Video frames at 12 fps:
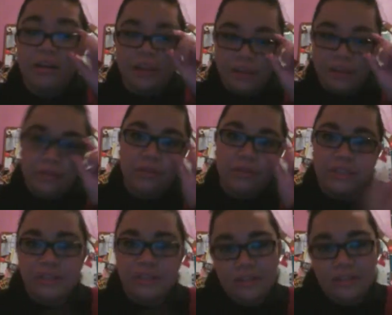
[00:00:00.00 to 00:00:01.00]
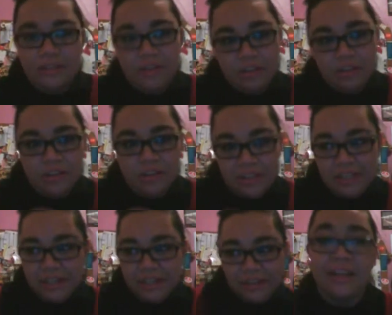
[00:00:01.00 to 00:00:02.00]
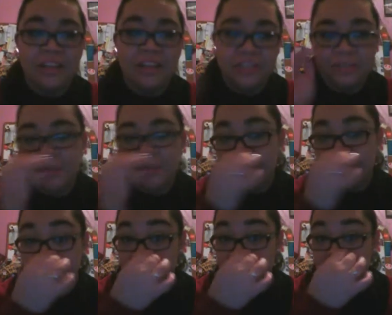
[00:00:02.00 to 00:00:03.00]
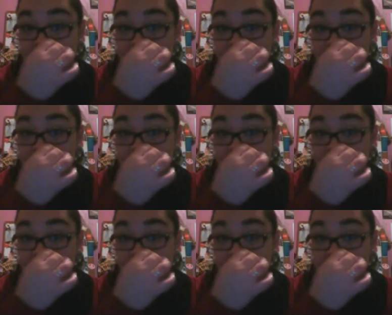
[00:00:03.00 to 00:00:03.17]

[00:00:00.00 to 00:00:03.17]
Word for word: you know, because the doctor is like nine hundred something years old,